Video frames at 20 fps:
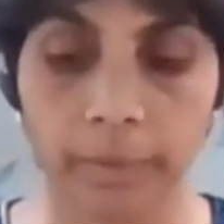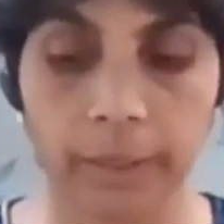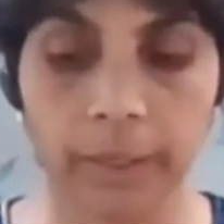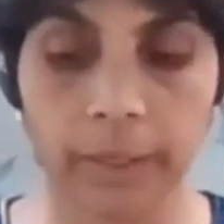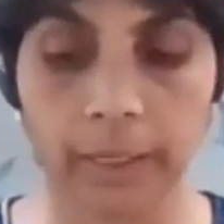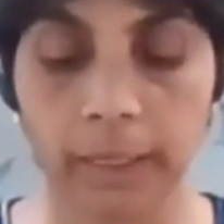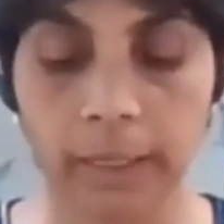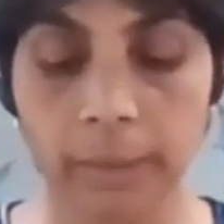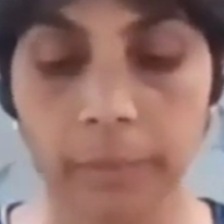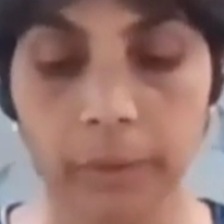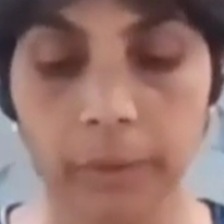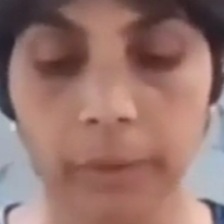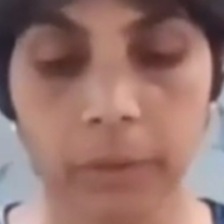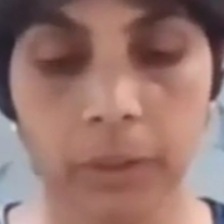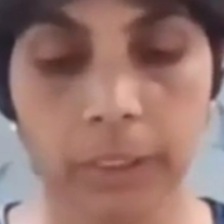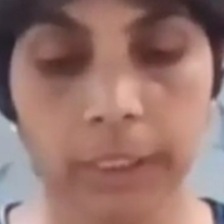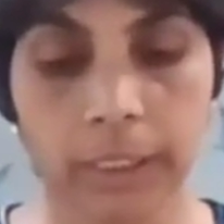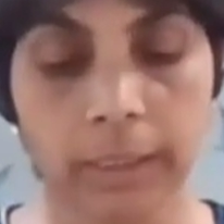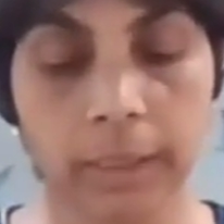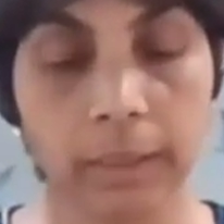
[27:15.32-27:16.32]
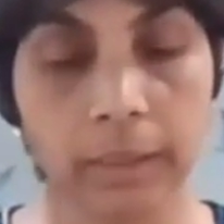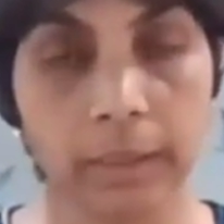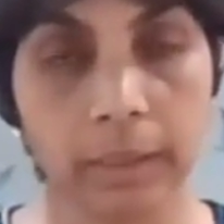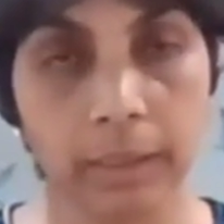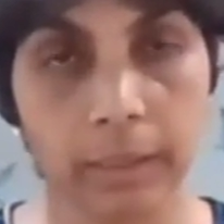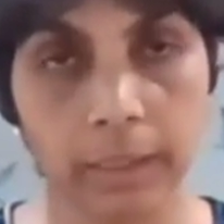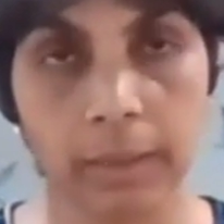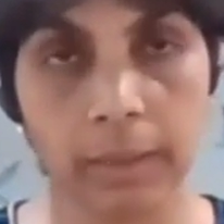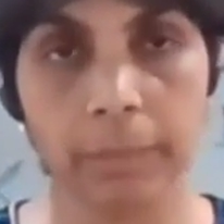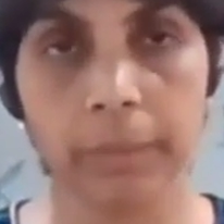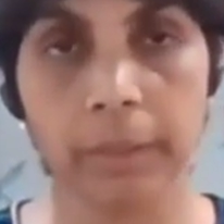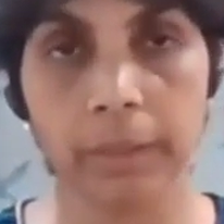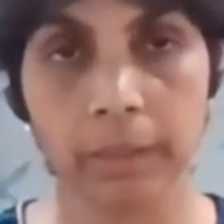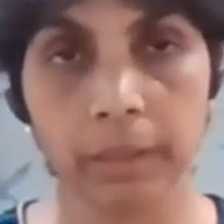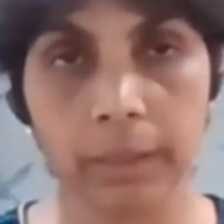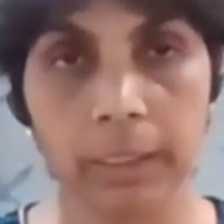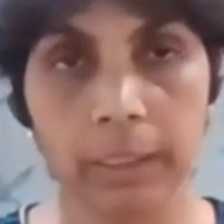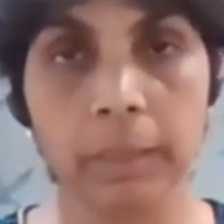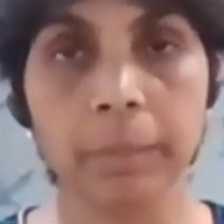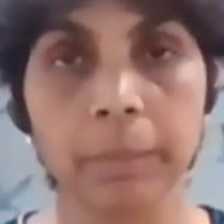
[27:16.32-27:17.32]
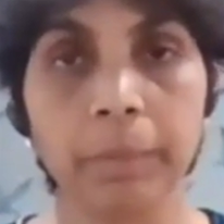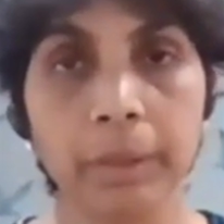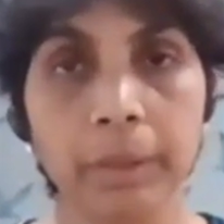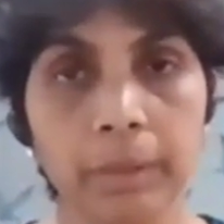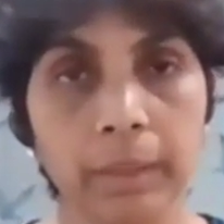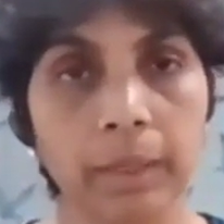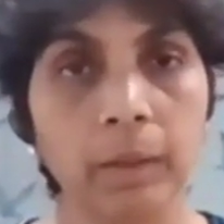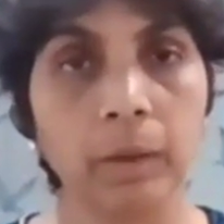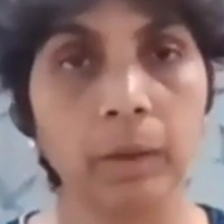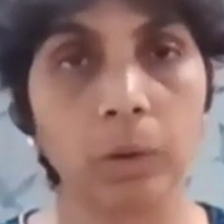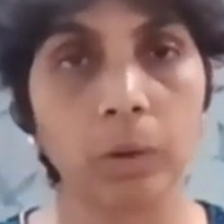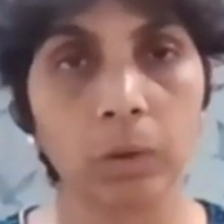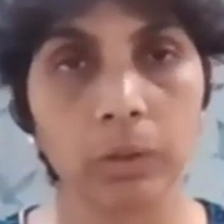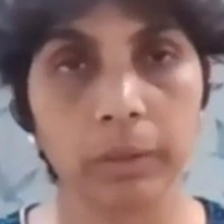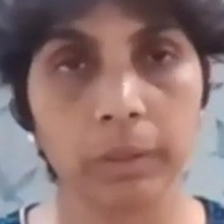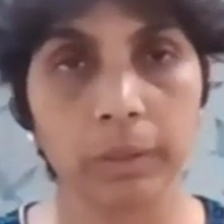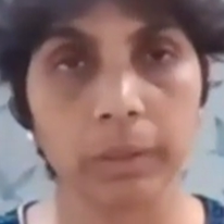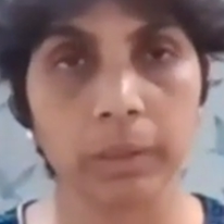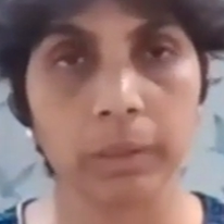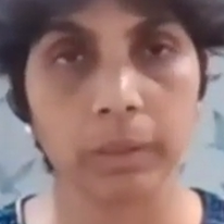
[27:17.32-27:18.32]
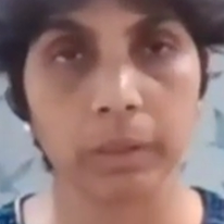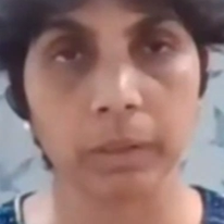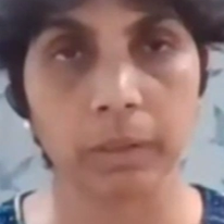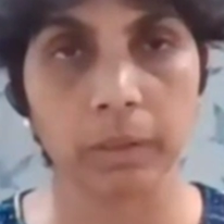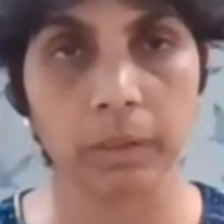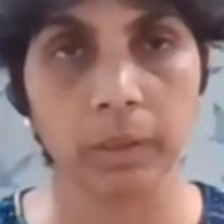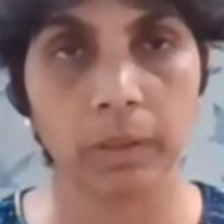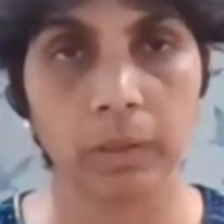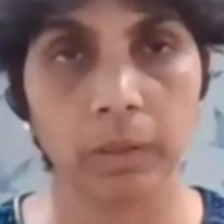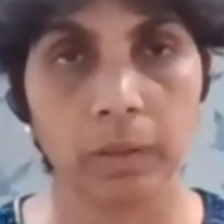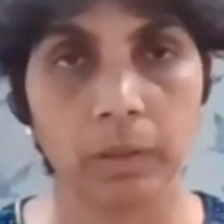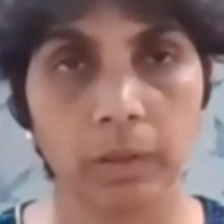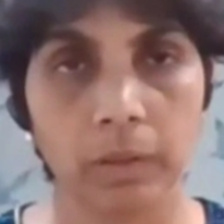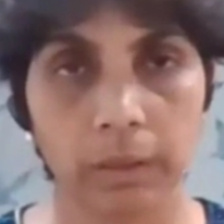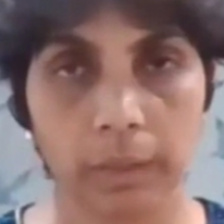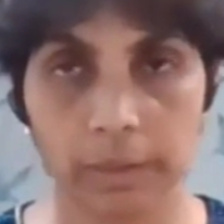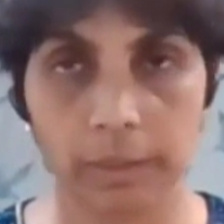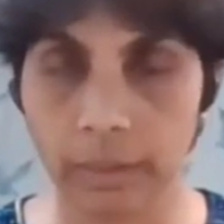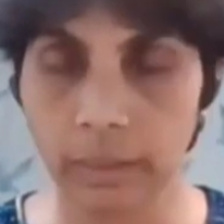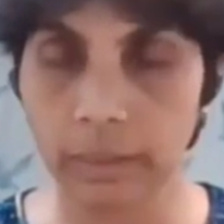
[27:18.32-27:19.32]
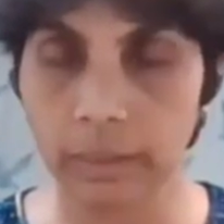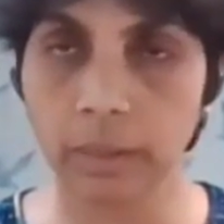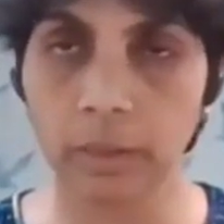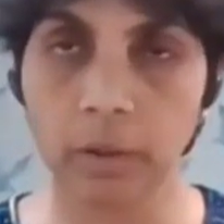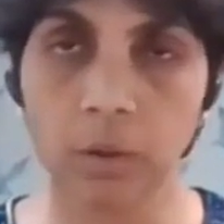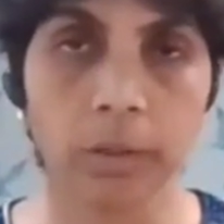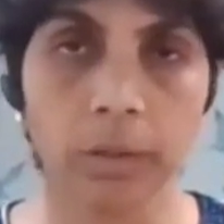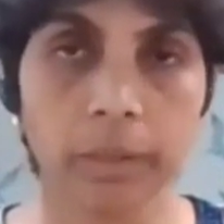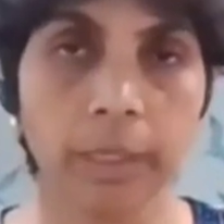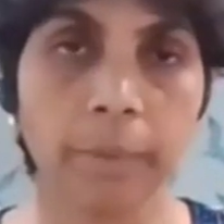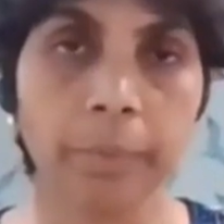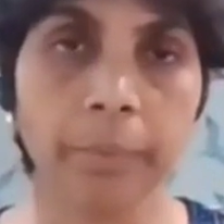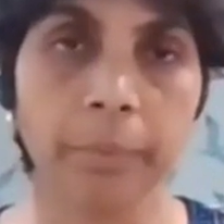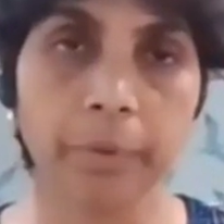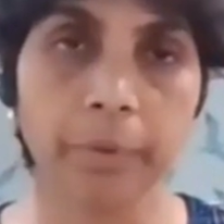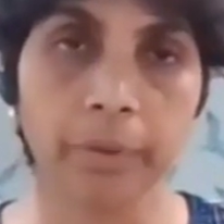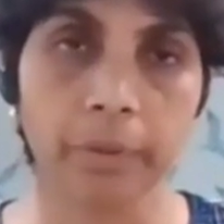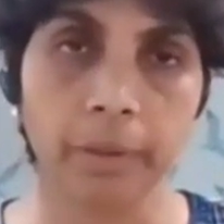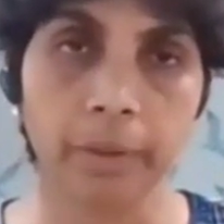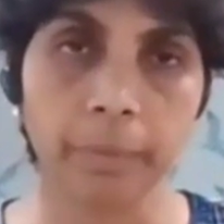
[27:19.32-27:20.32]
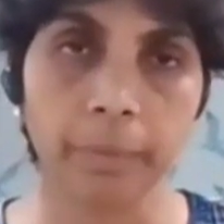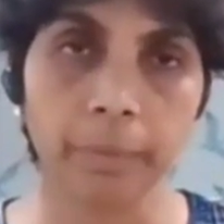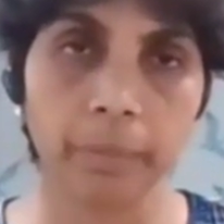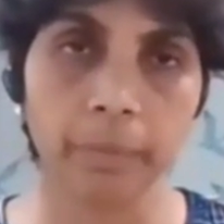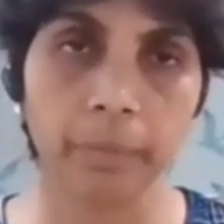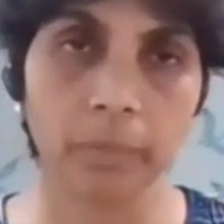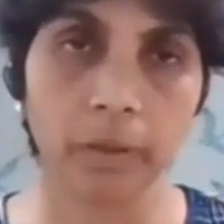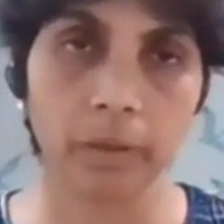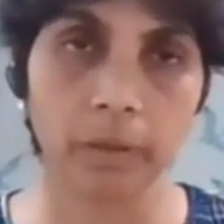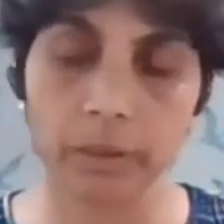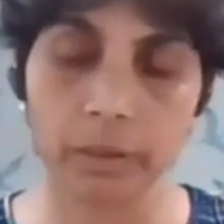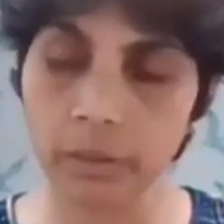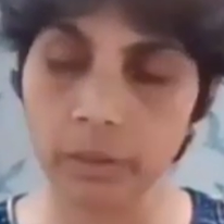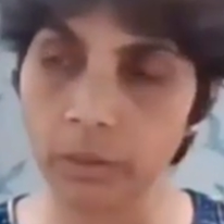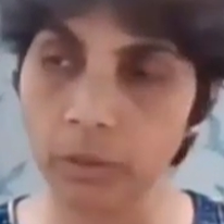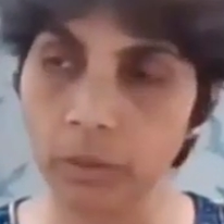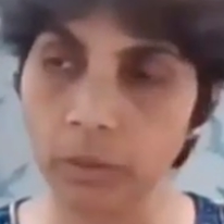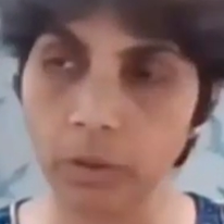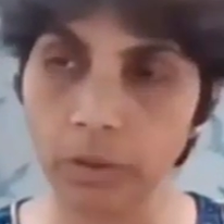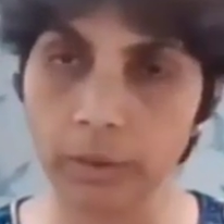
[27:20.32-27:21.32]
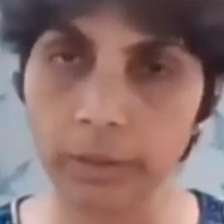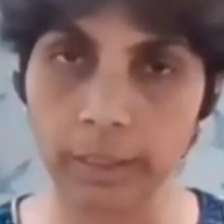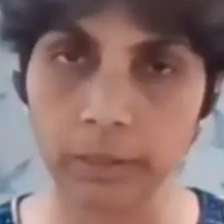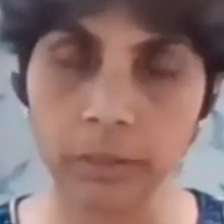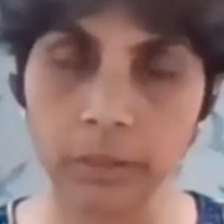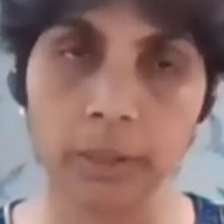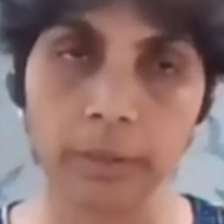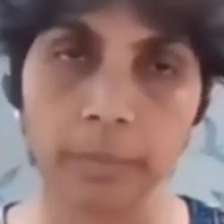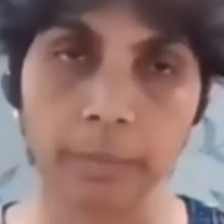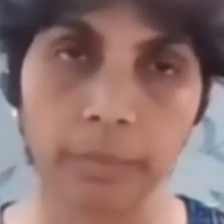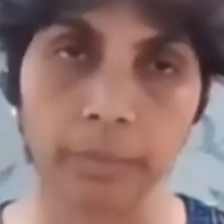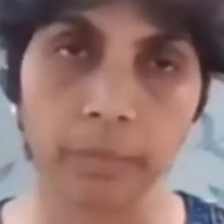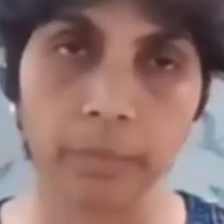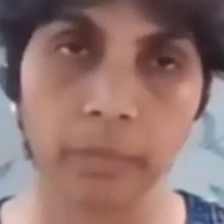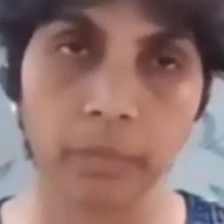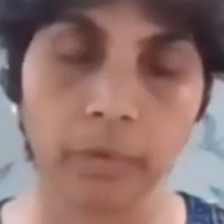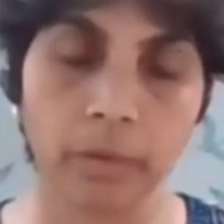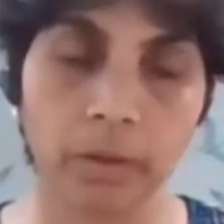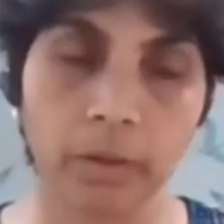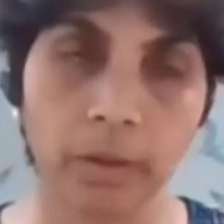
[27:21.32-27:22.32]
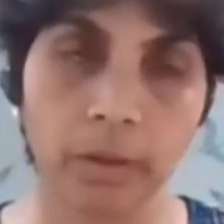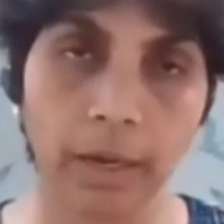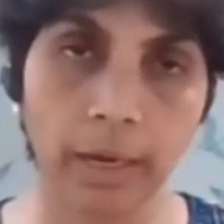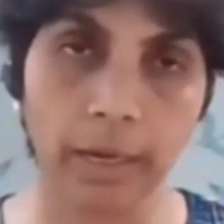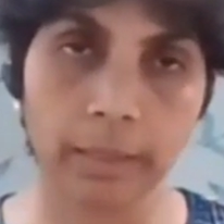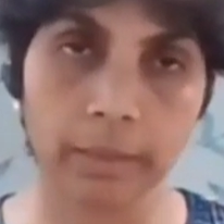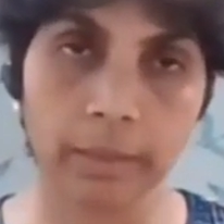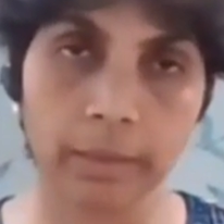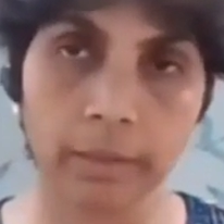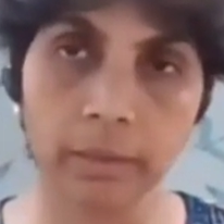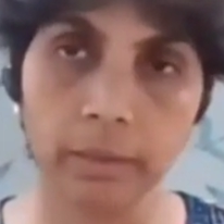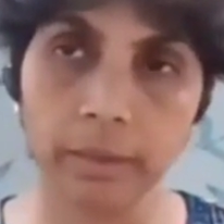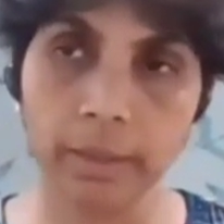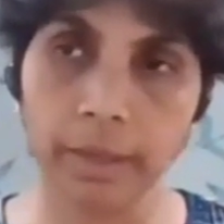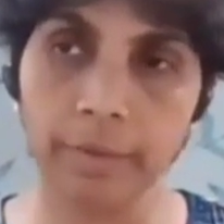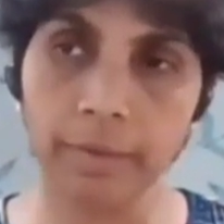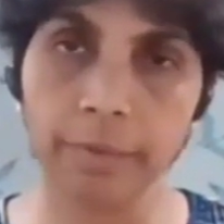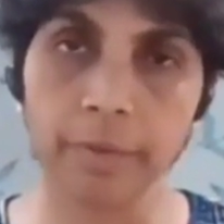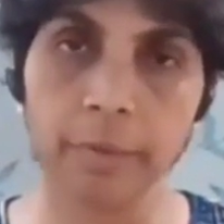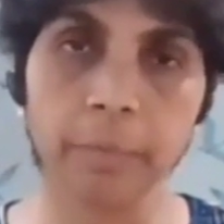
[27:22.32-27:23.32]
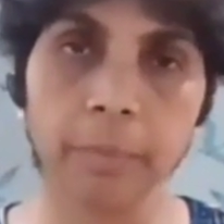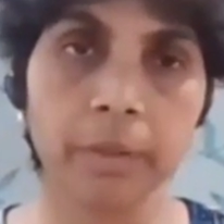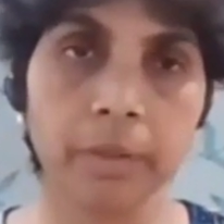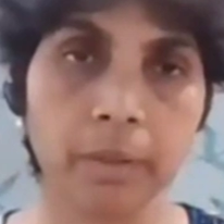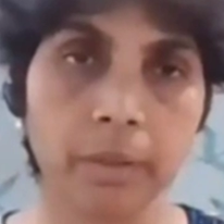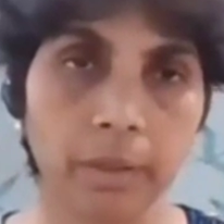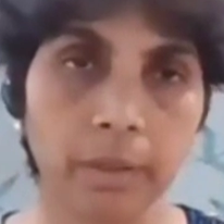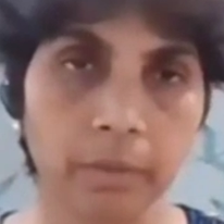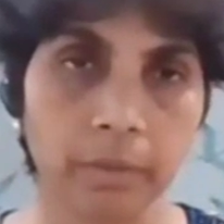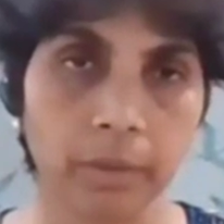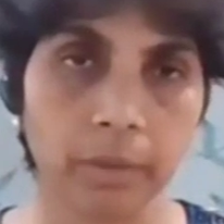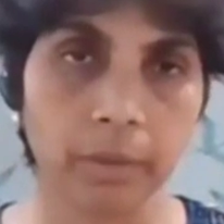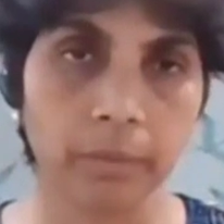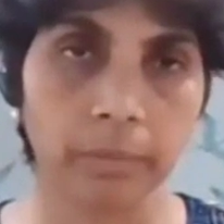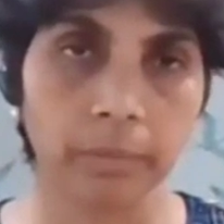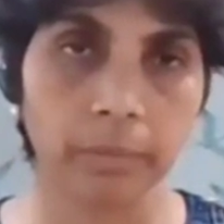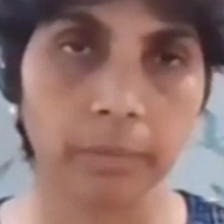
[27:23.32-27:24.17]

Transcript: But we are unable to see that there's something deeper than all this, that these are all temporary. This is all touching at the ephemeral level.